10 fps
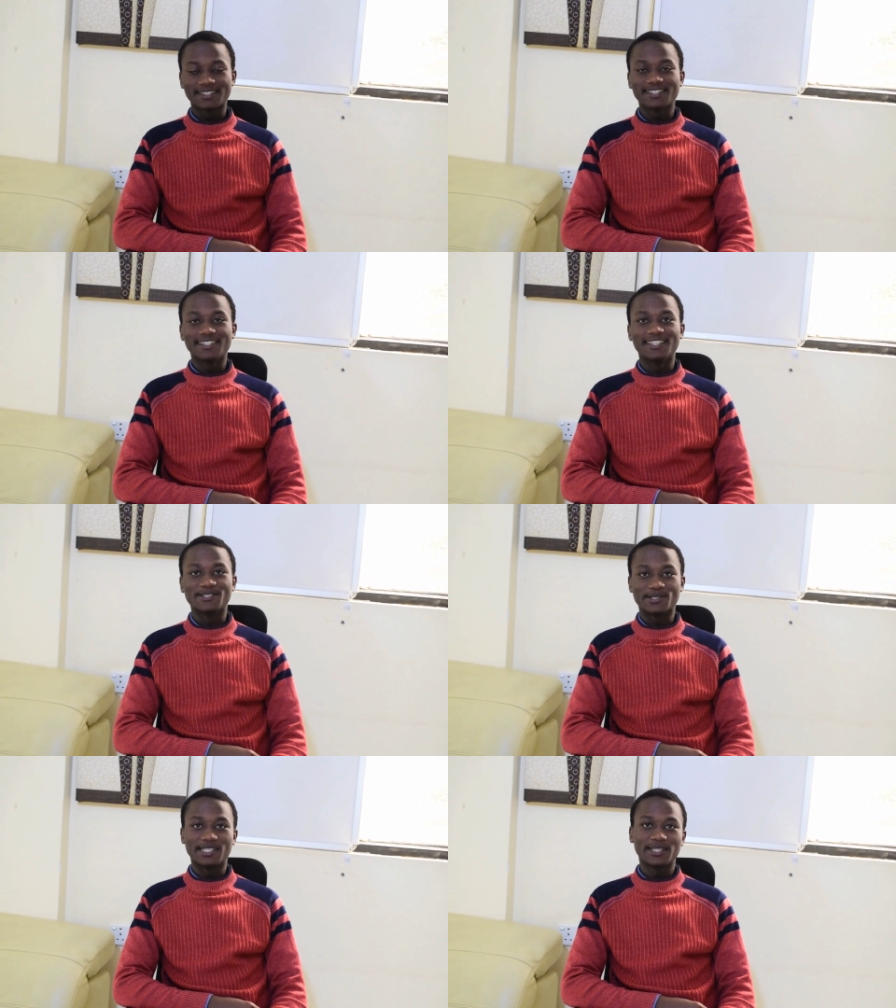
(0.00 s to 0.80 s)
and
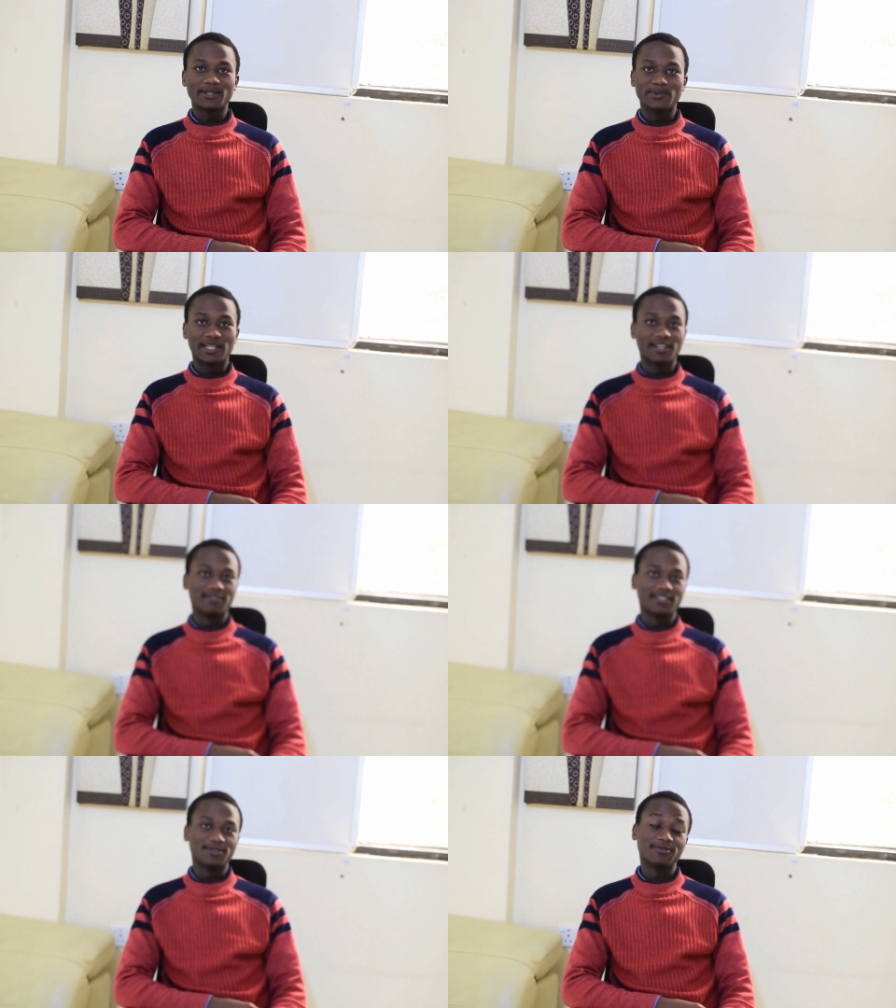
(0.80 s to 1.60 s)
today we'll have an
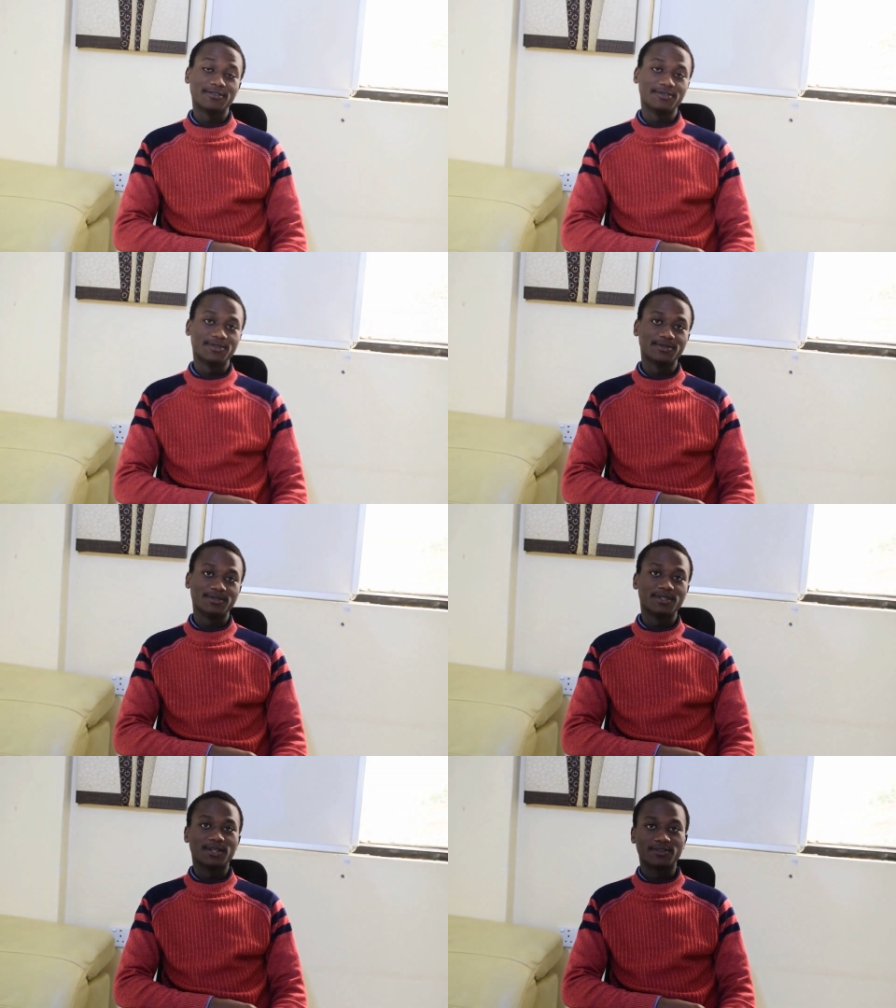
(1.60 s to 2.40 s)
overview
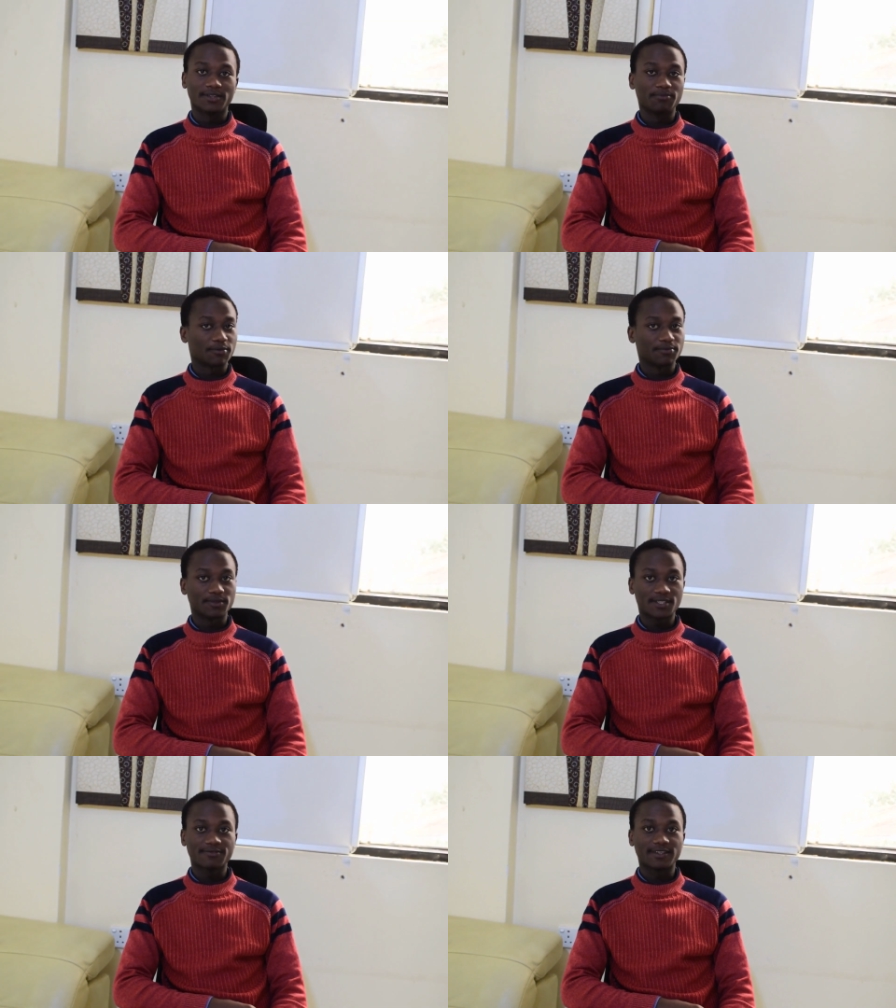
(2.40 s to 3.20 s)
on the
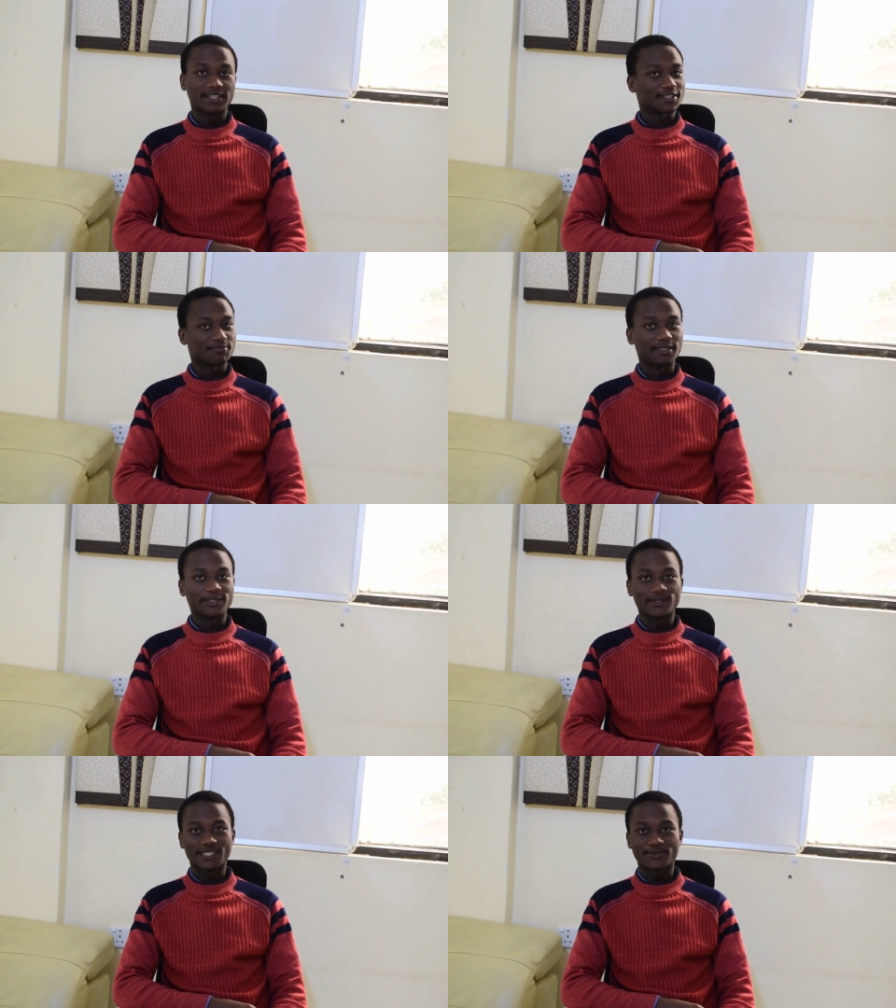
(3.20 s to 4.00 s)
proposed Finance Bill
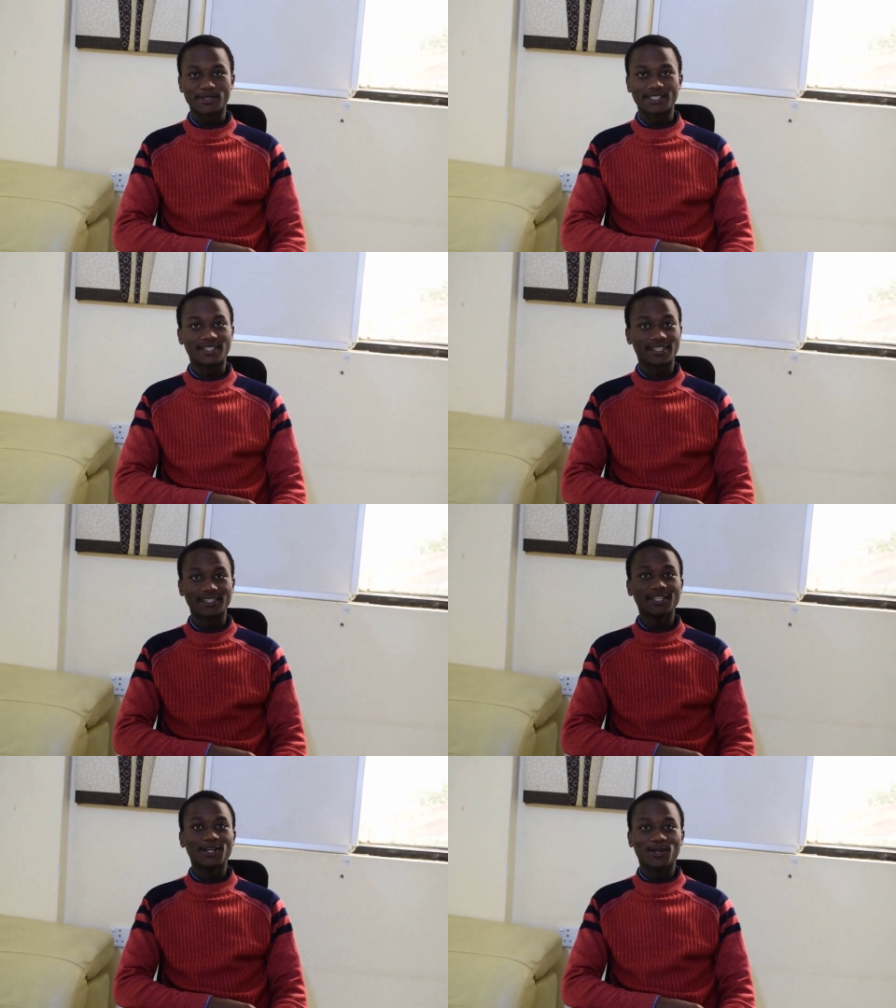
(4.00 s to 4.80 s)
2023
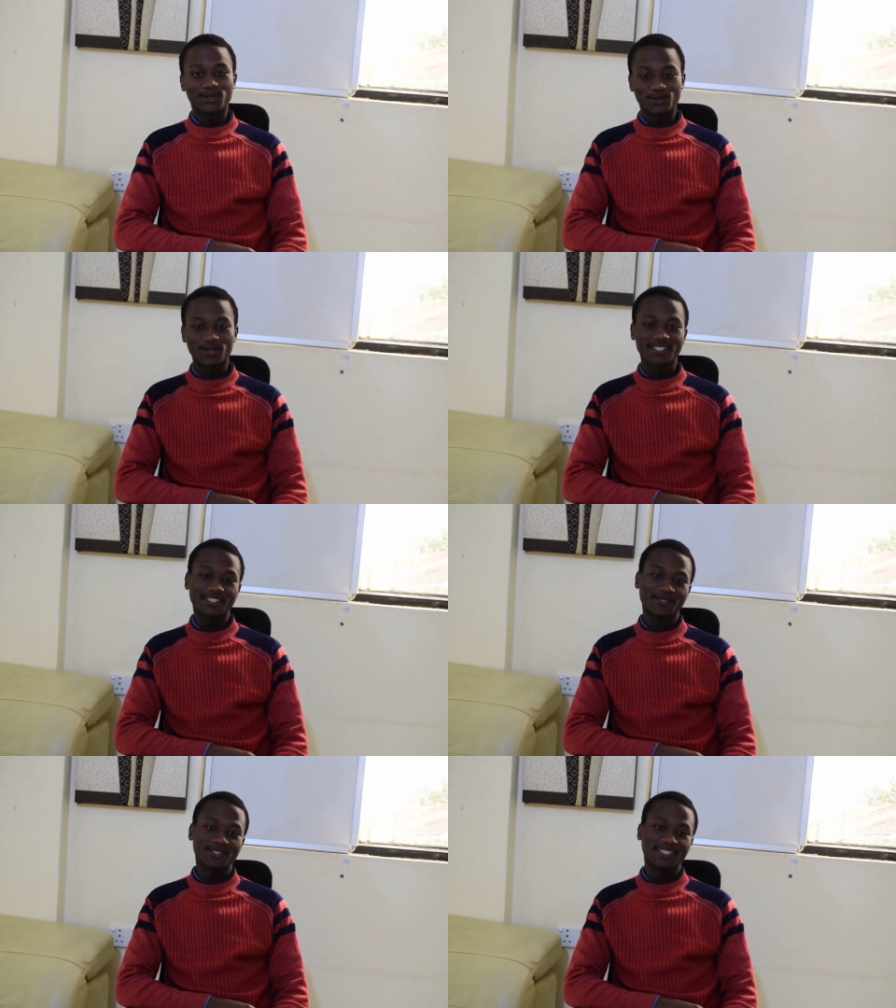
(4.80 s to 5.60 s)
on what it
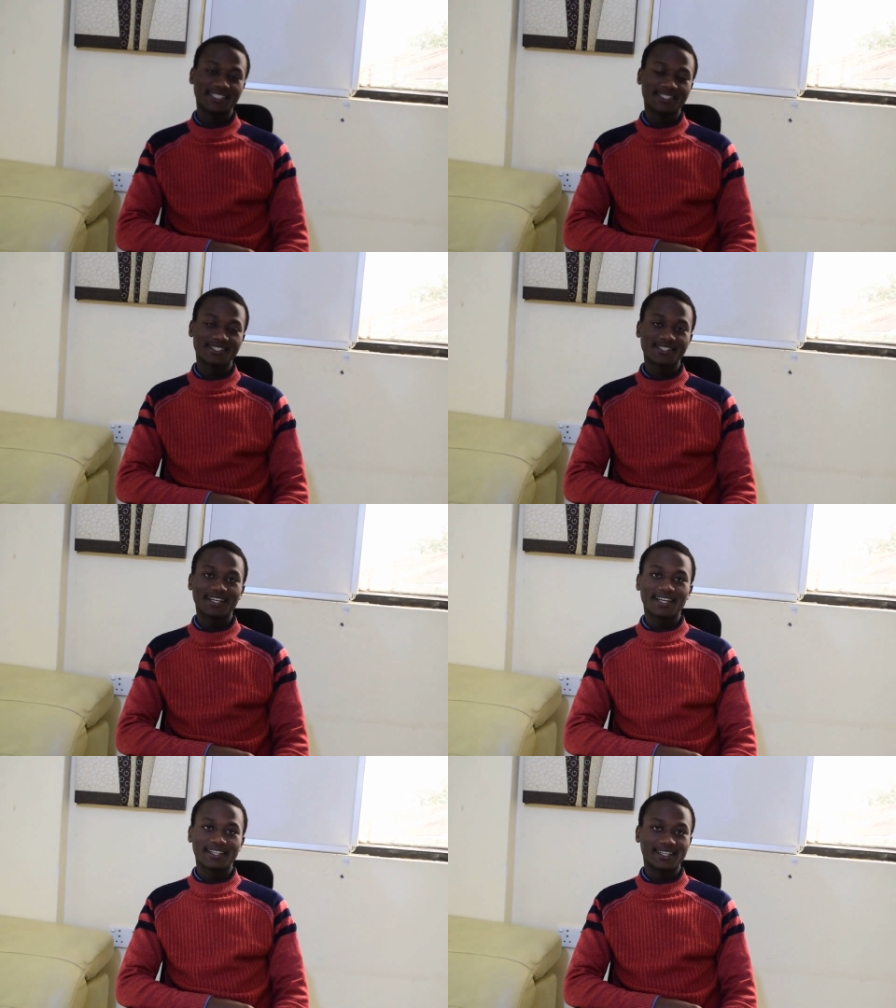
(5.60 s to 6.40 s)
contains,
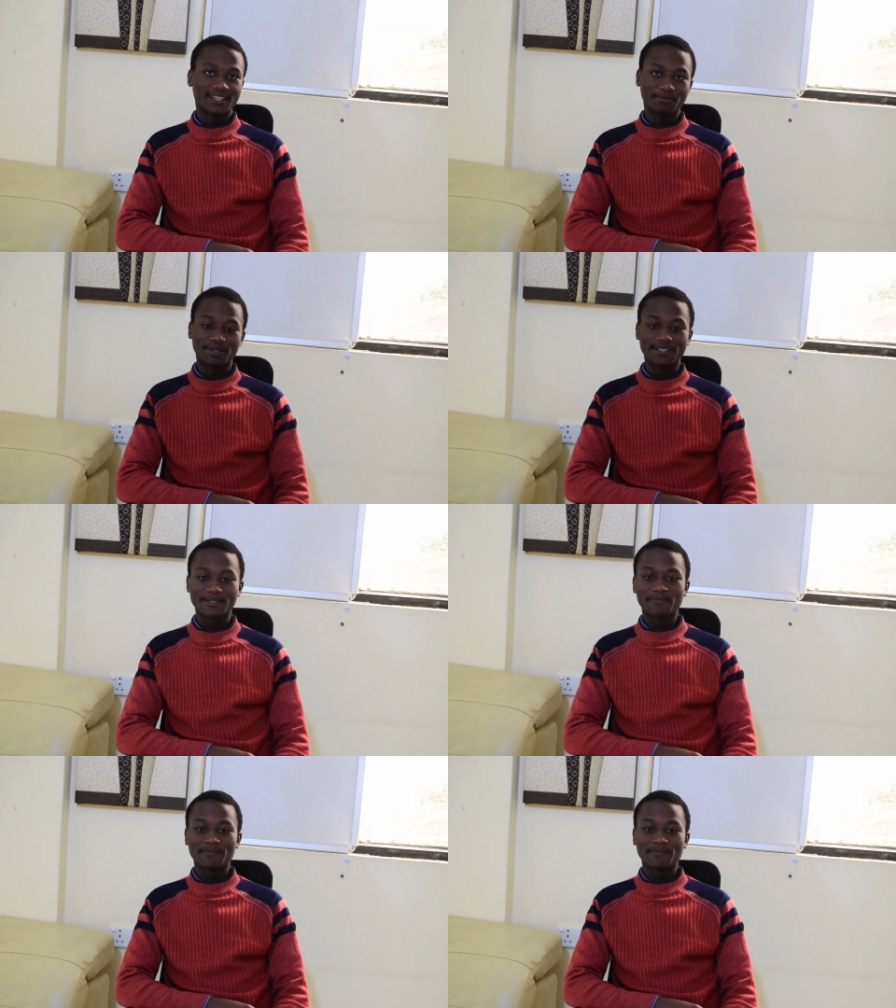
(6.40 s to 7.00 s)
the key points.